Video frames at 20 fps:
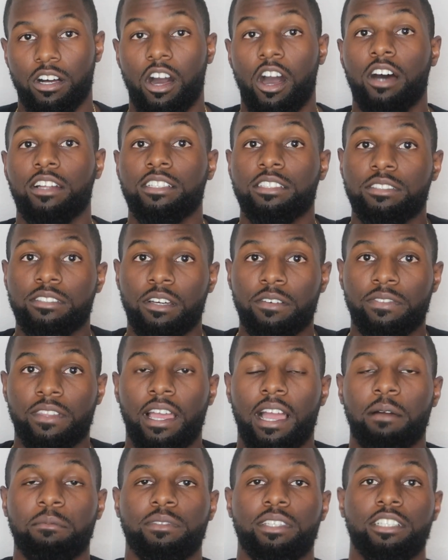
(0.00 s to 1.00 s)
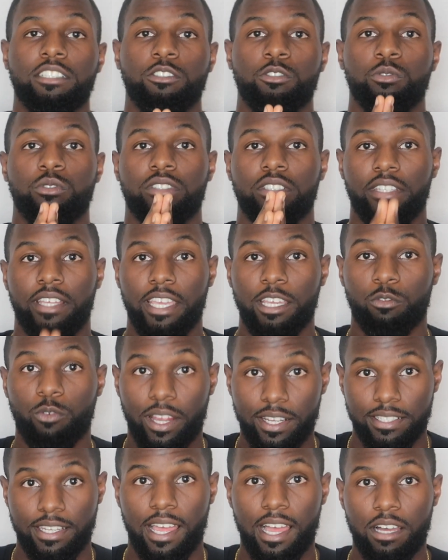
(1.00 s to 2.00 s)
All the stuff that I'm teaching you today,
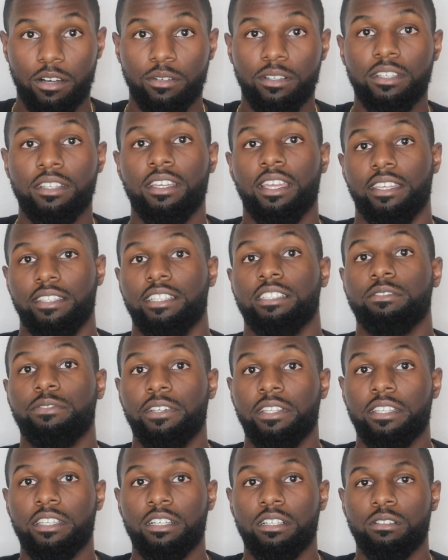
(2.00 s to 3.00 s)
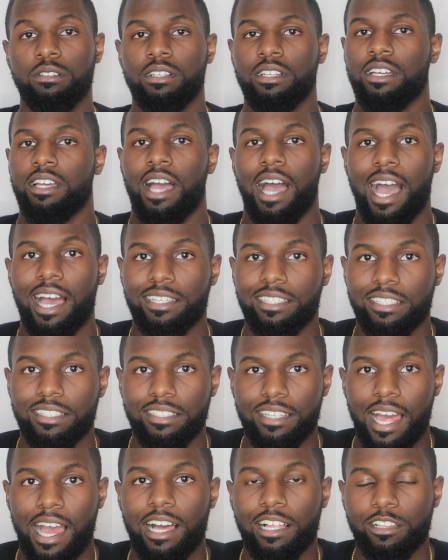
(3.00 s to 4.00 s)
right now, in this video, I did
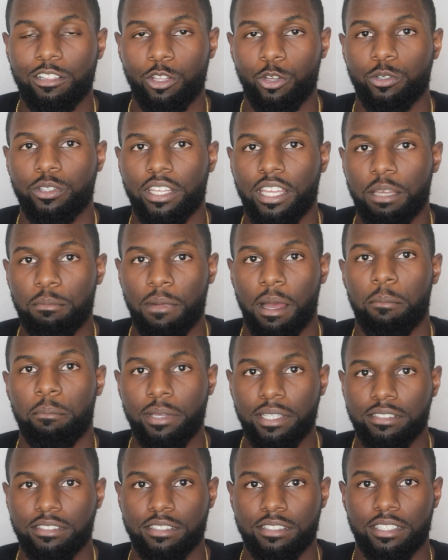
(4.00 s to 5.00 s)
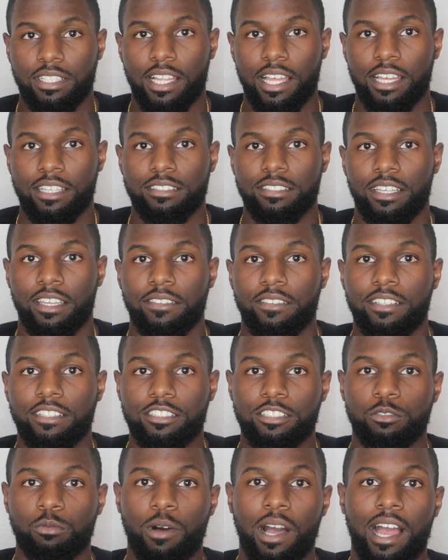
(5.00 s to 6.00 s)
not learn it in my business class. And
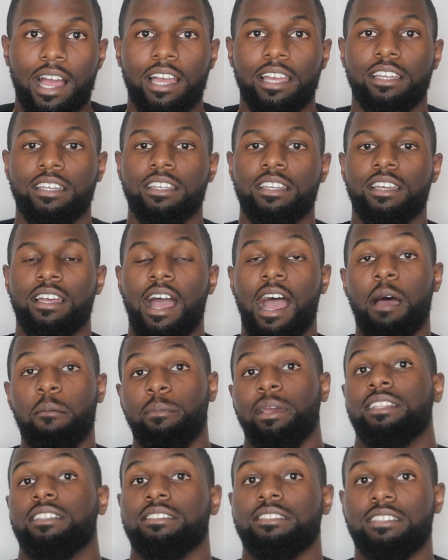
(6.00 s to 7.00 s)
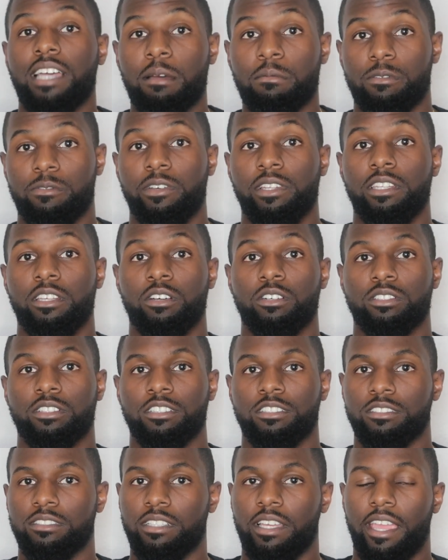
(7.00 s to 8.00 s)
this is why I make these type of videos,
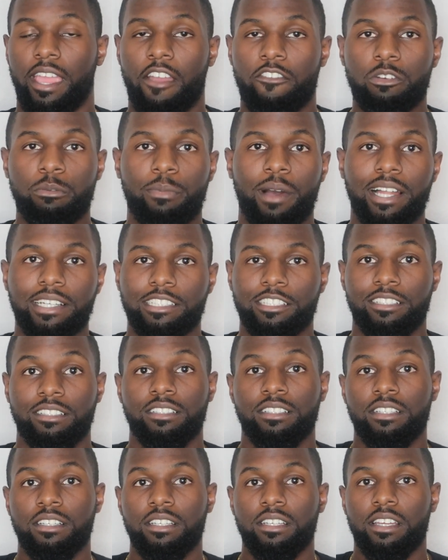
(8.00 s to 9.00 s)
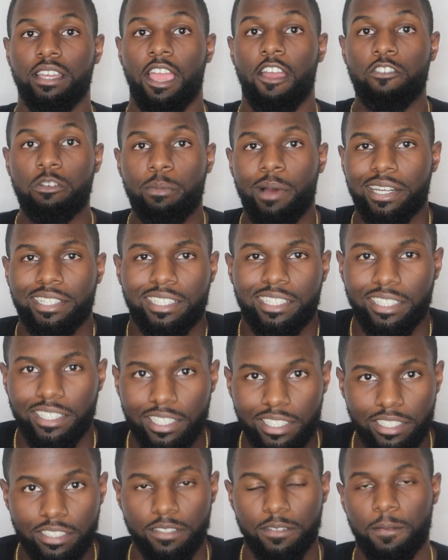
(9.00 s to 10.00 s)
because everybody can
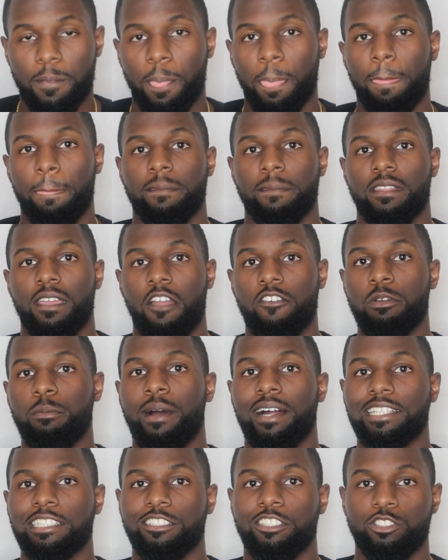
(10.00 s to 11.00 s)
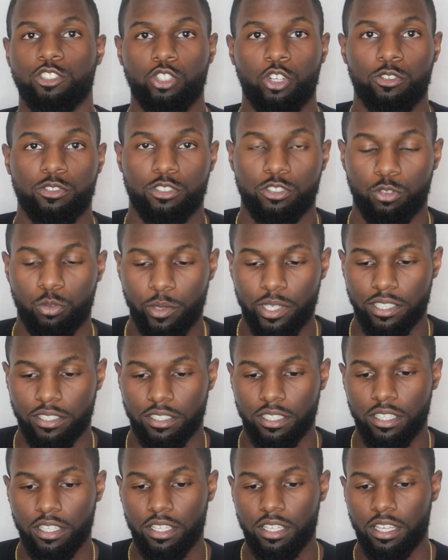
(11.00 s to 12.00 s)
eat. Everybody deserves to win.
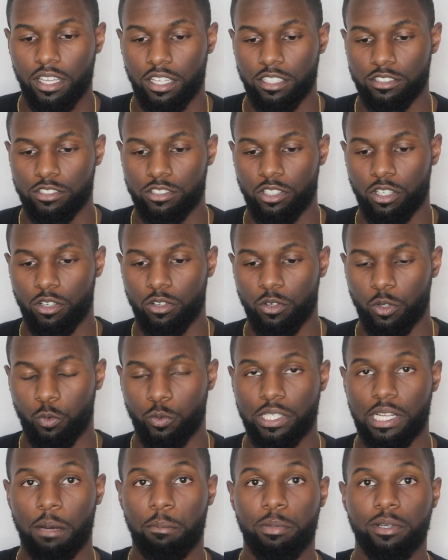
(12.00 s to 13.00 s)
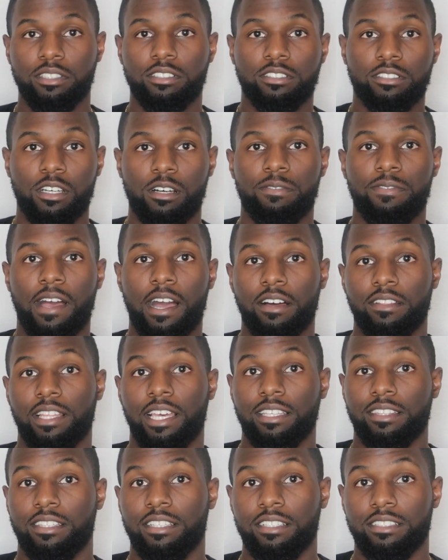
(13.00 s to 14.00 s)
And so when I put stuff out
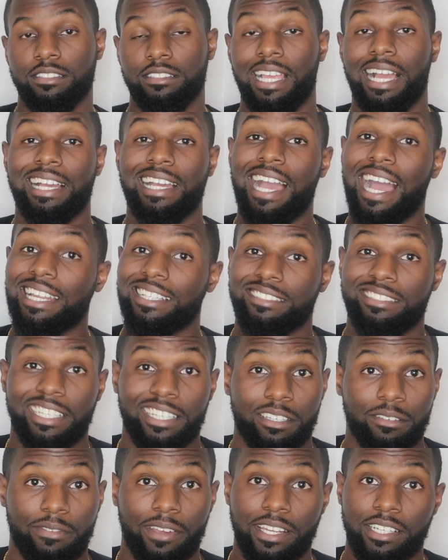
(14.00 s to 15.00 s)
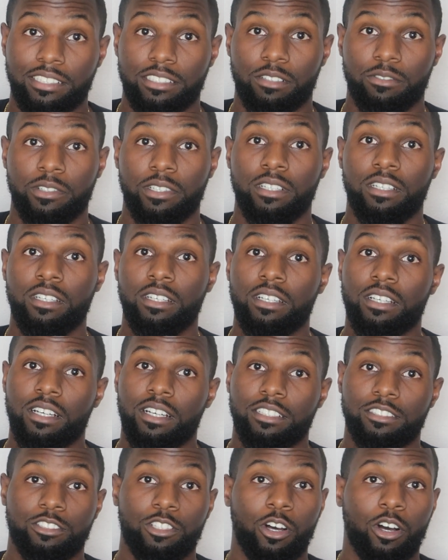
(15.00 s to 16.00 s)
like this, y'all gotta take advantage of it,
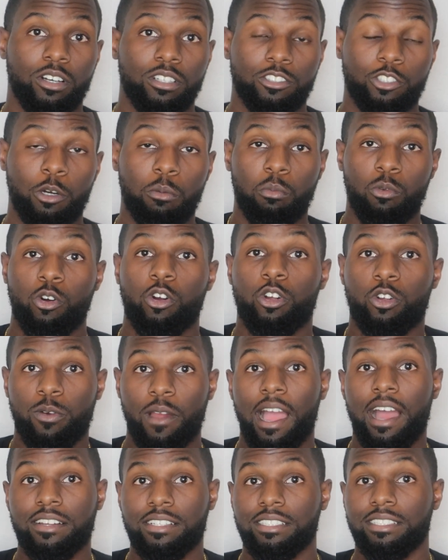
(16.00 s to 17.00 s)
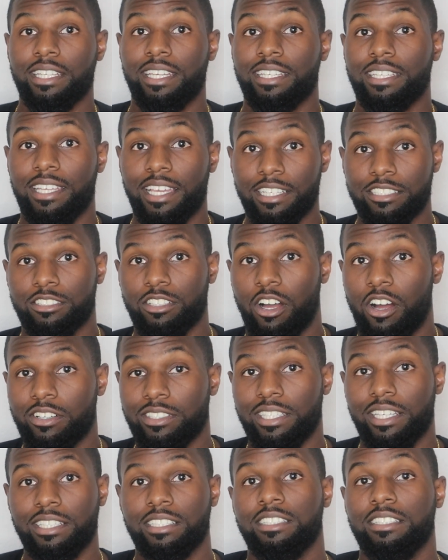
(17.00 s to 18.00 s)
because the more crowded it gets
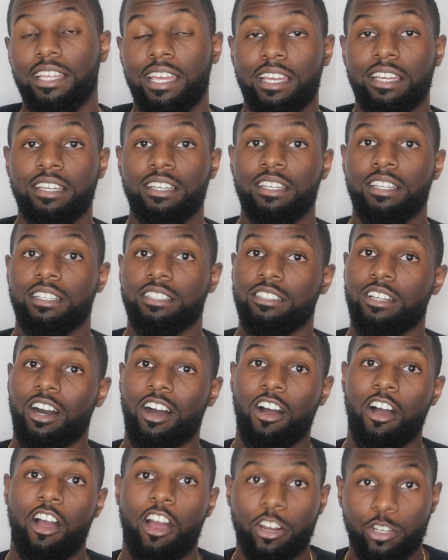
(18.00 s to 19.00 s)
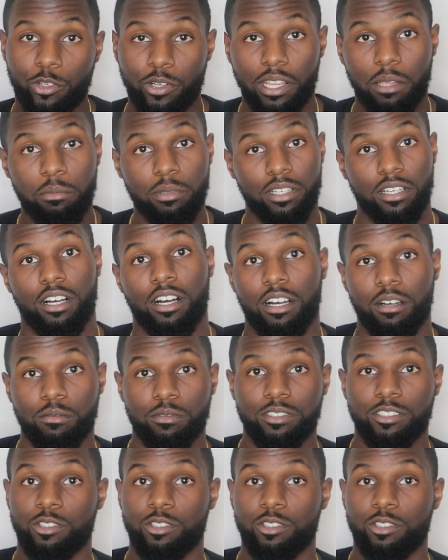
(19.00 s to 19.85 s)
on the internet, the harder it becomes.